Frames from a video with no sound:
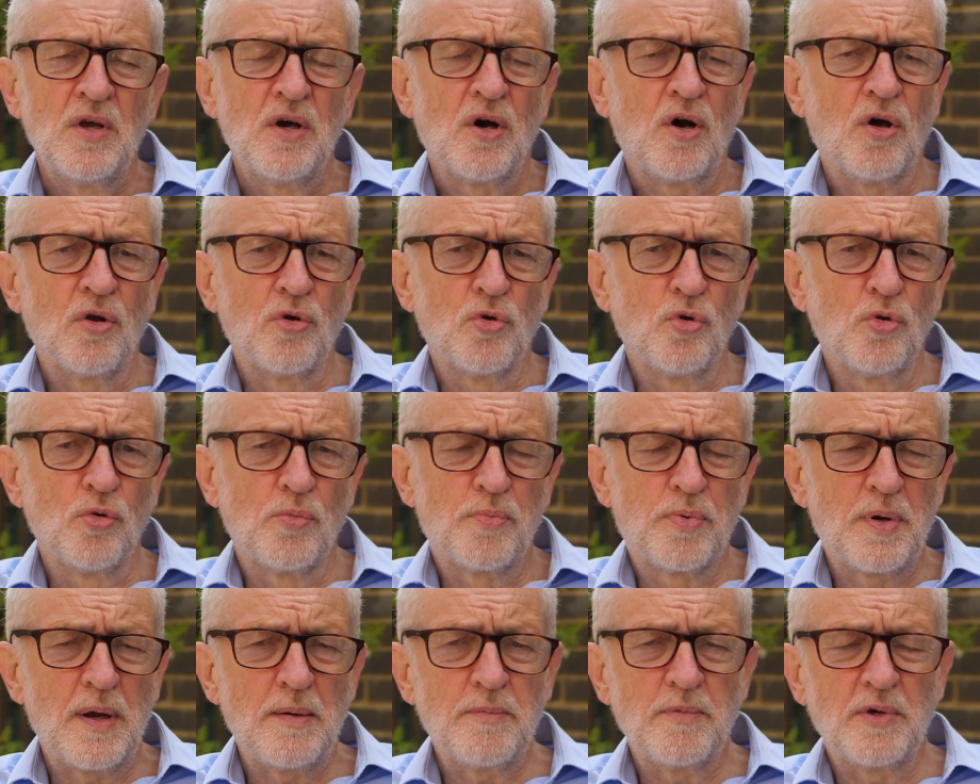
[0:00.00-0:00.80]
on all
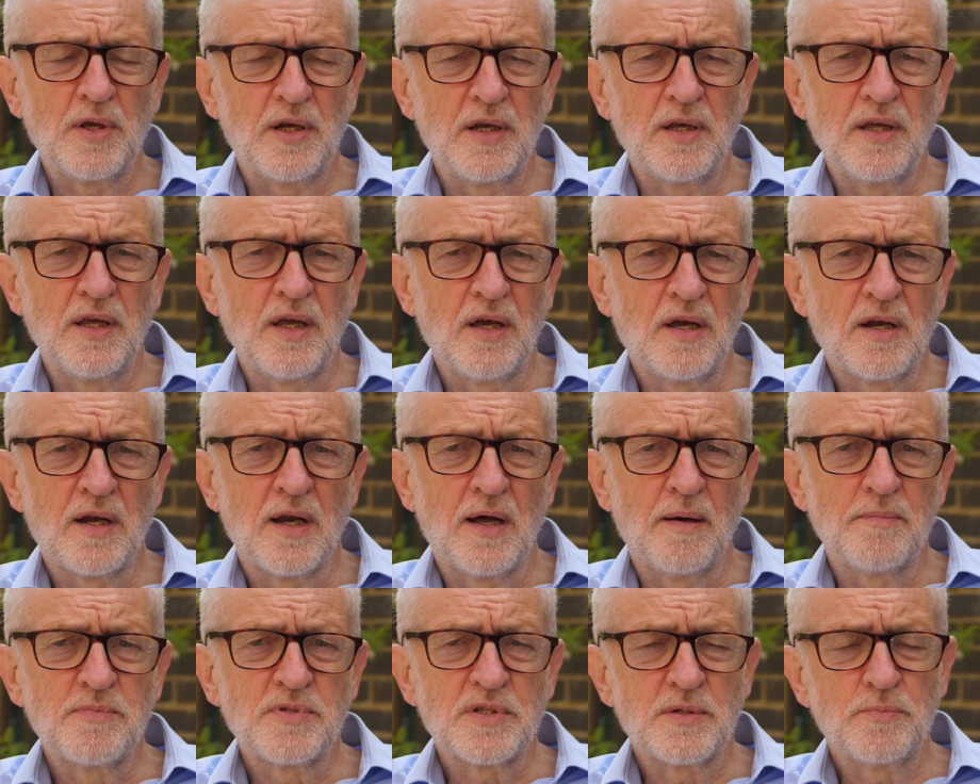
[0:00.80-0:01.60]
Premier League
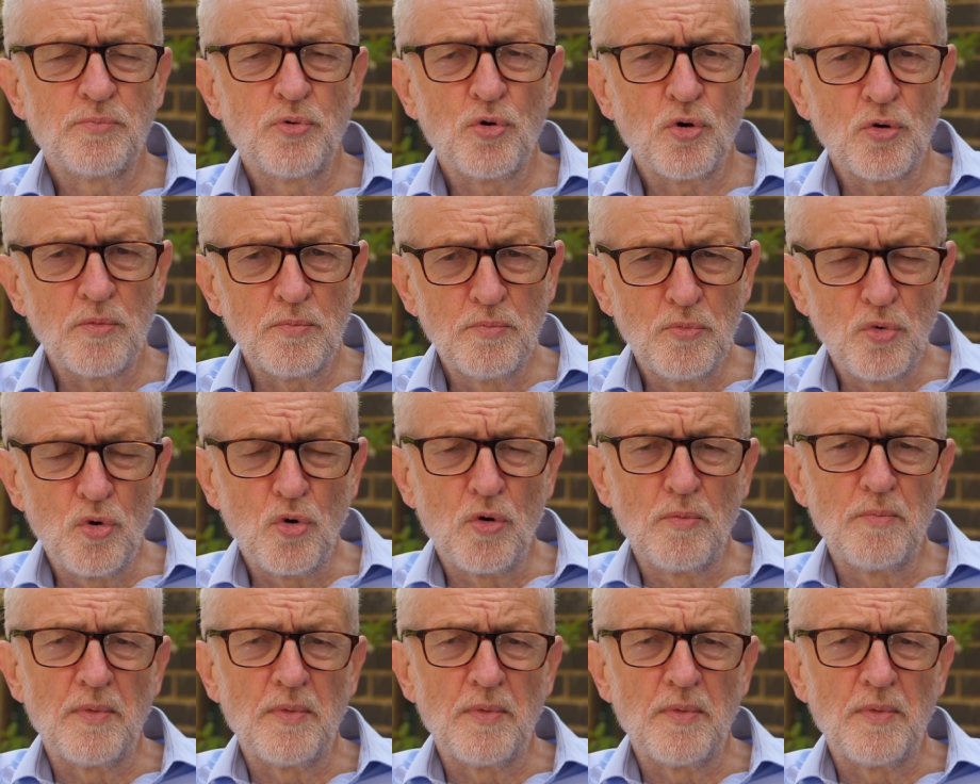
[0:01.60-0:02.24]
clubs to put more